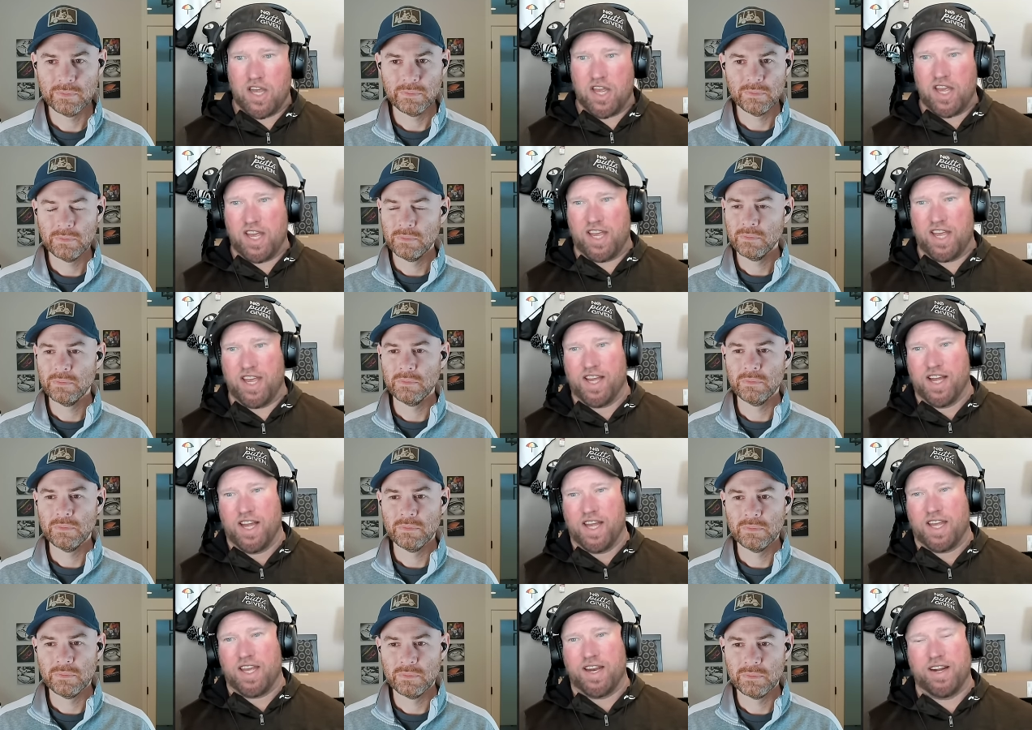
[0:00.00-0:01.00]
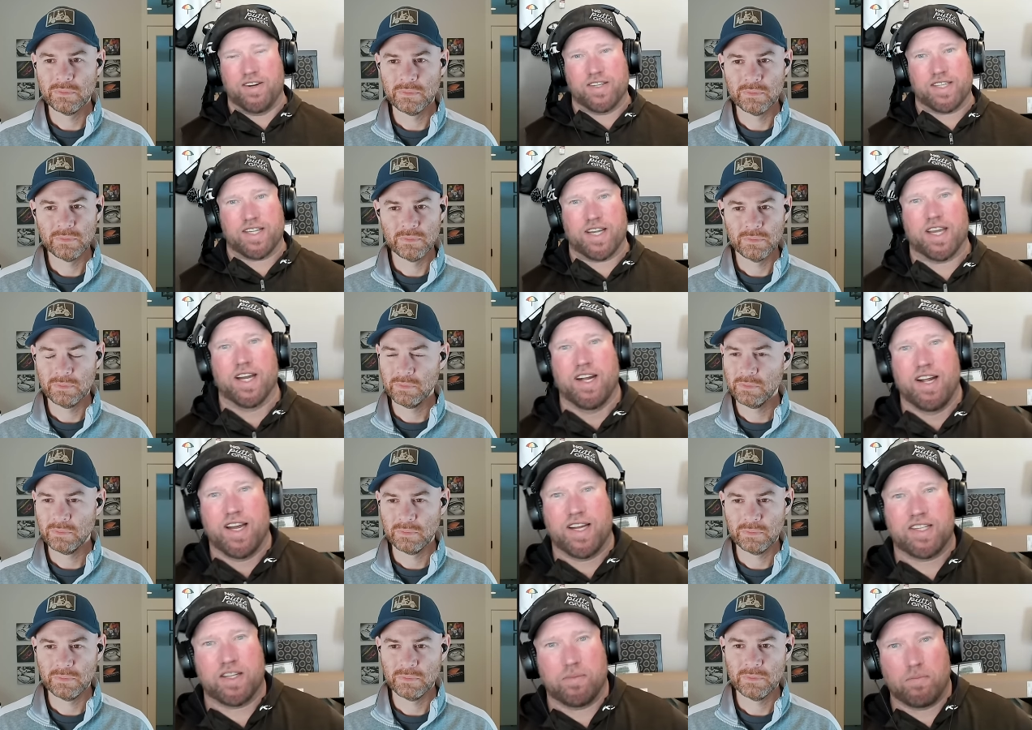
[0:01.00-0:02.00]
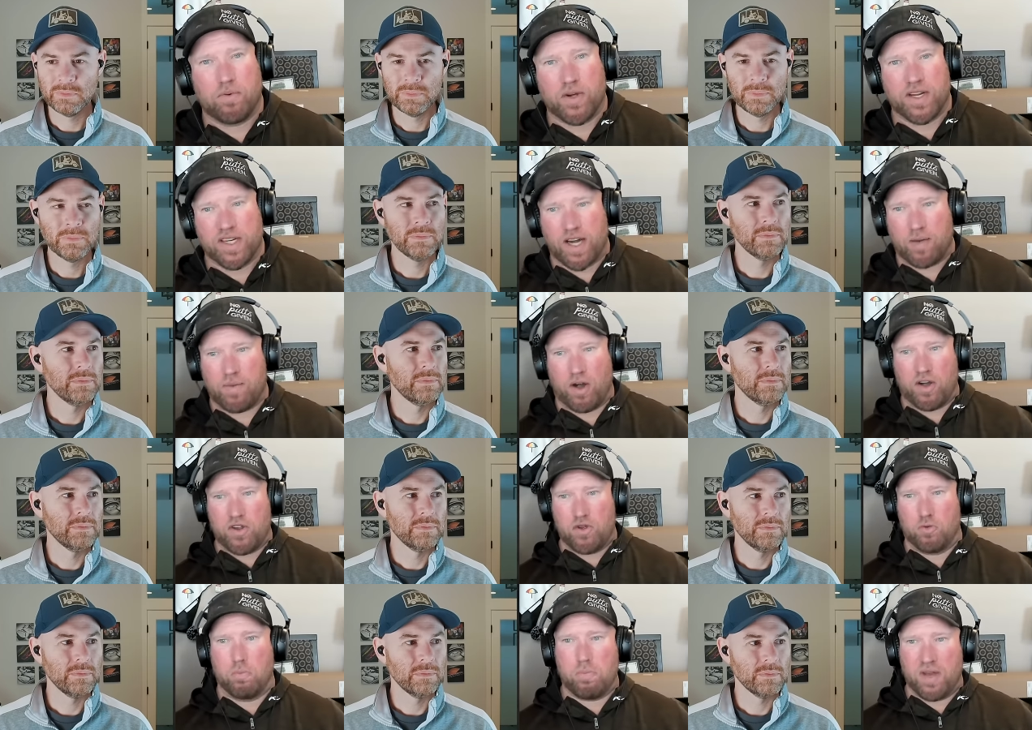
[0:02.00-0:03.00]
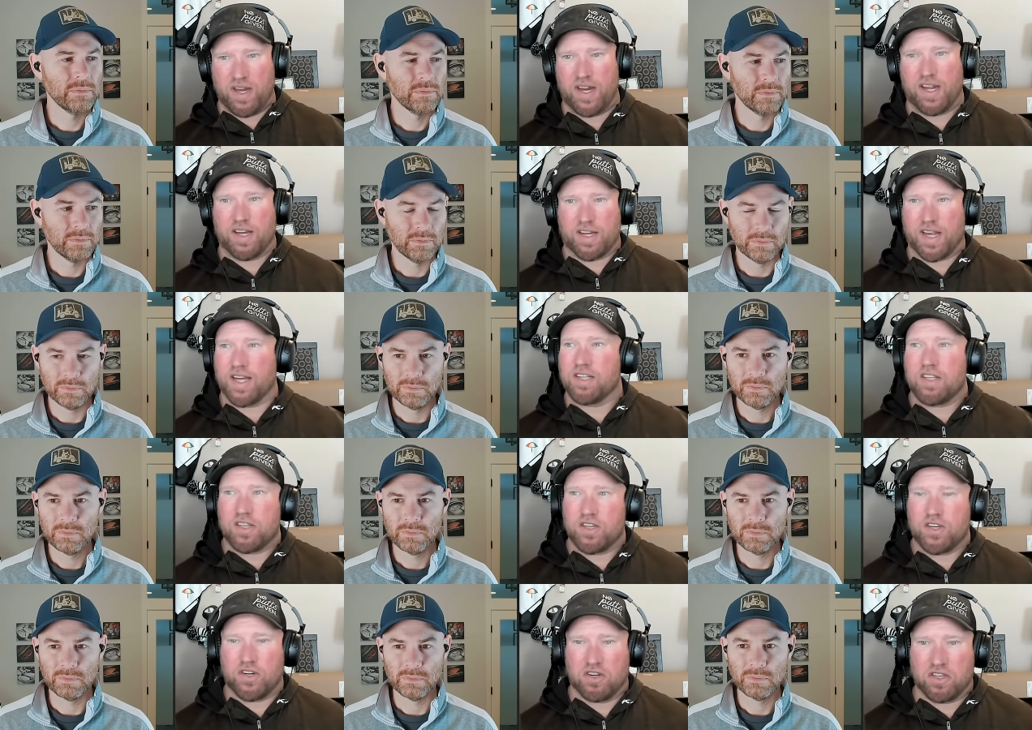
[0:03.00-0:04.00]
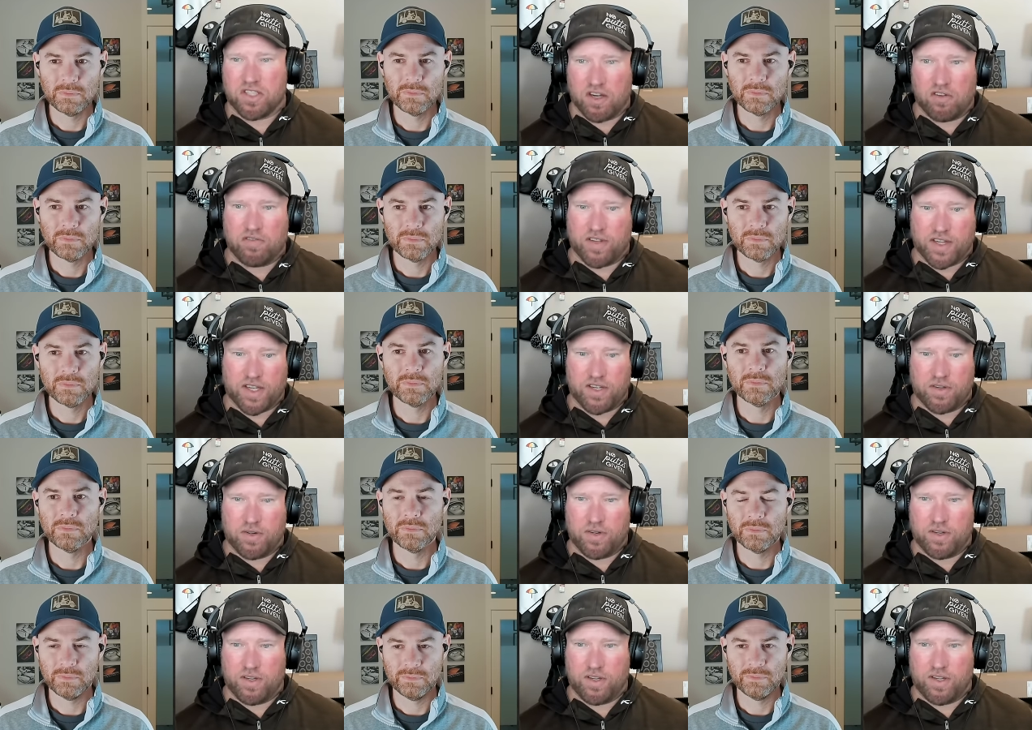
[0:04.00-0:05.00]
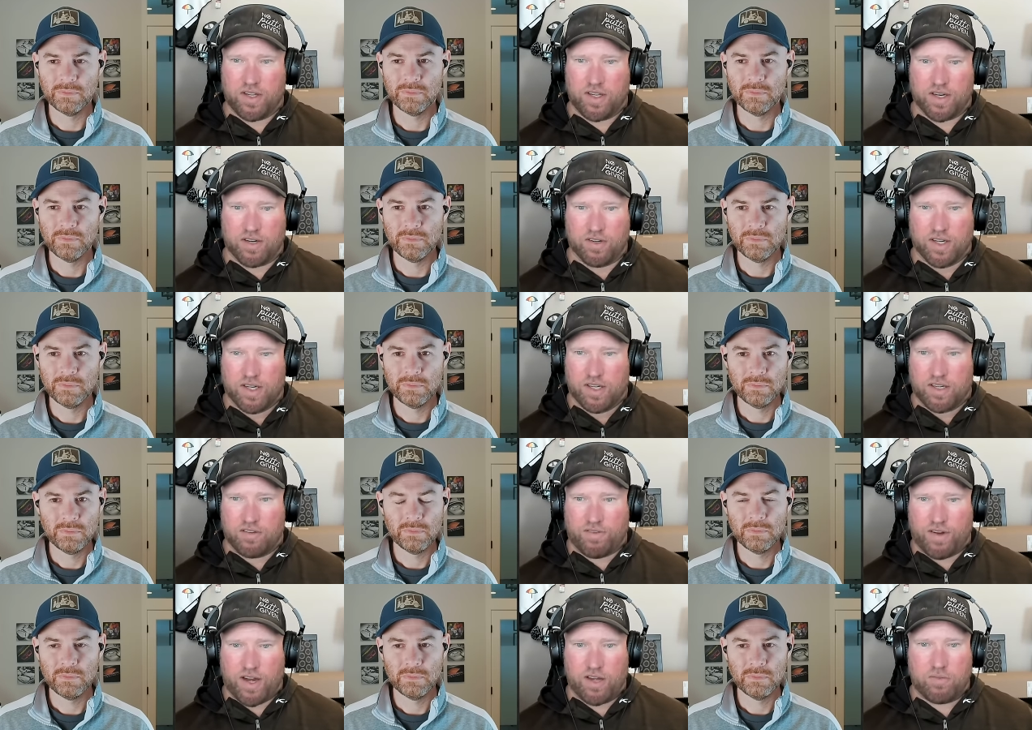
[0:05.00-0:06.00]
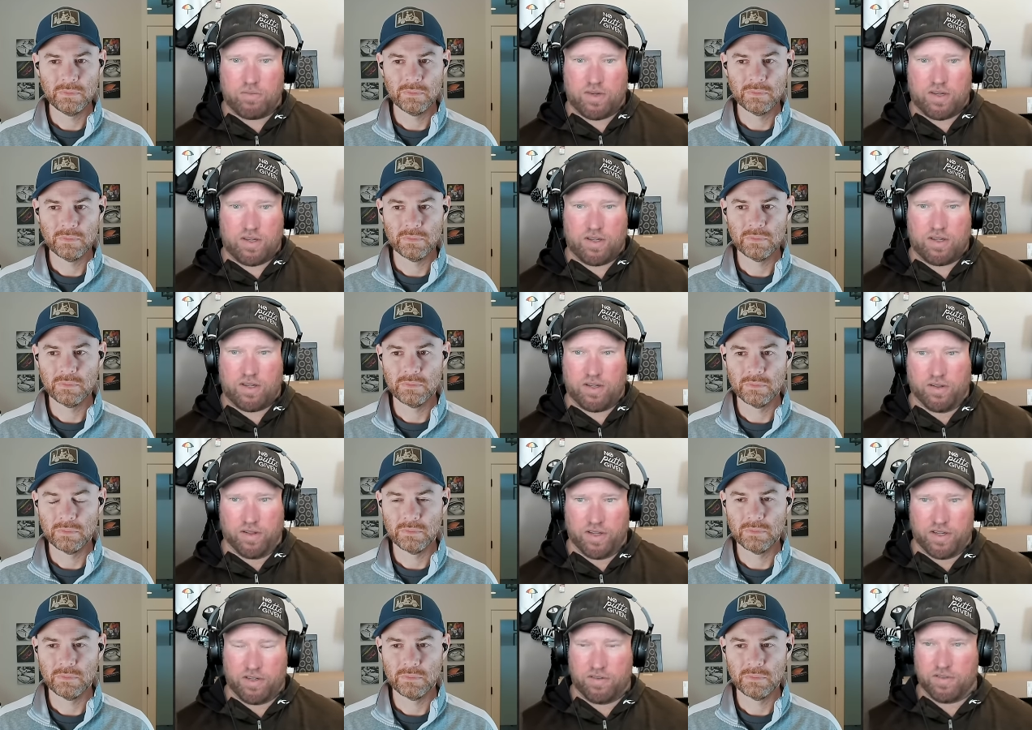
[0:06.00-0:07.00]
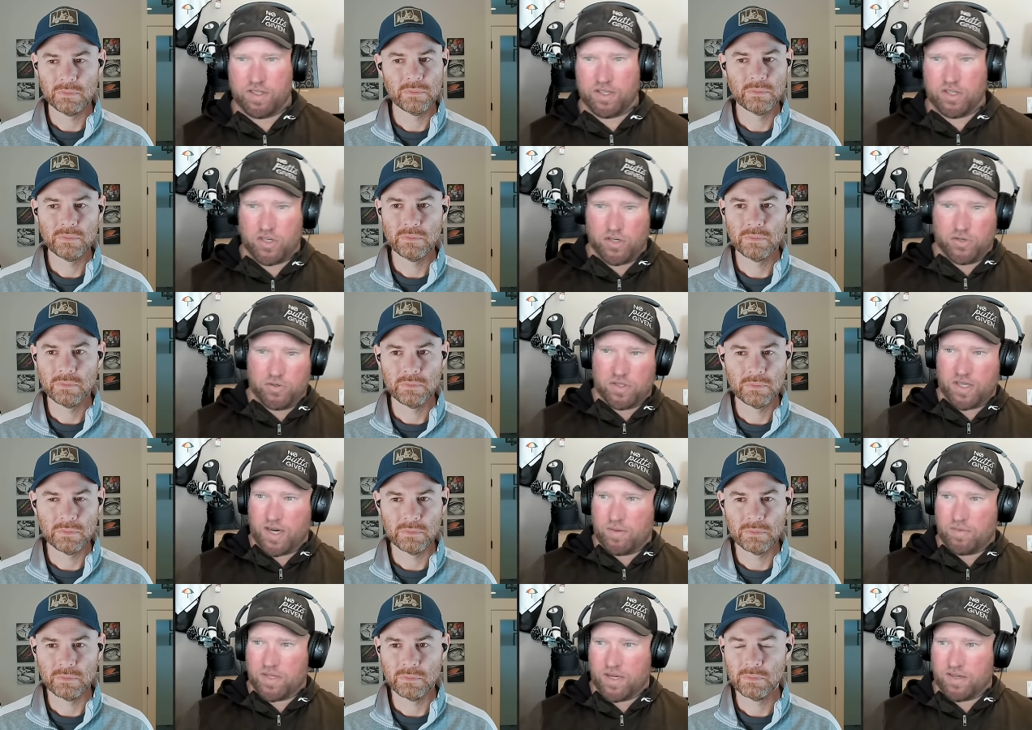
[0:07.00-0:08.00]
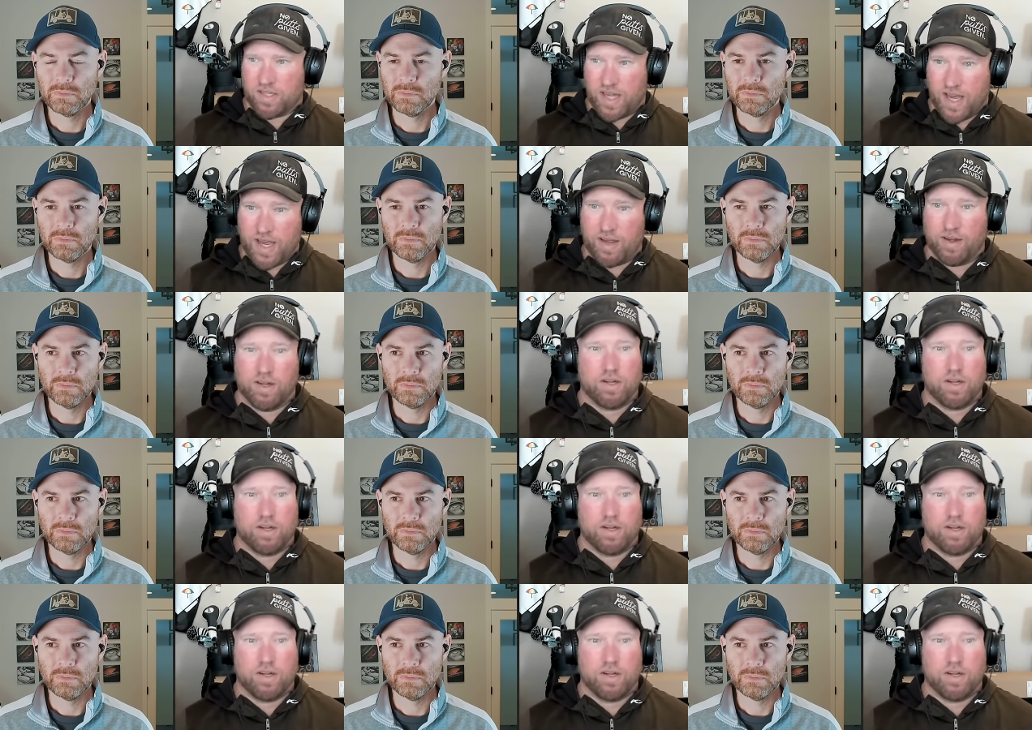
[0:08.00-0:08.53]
Speaker 1: you know, it's like at some point in time, are you bidding against yourself? Like you, you know, if I'm in LIV's shoes and I'm sitting there saying, "Hey,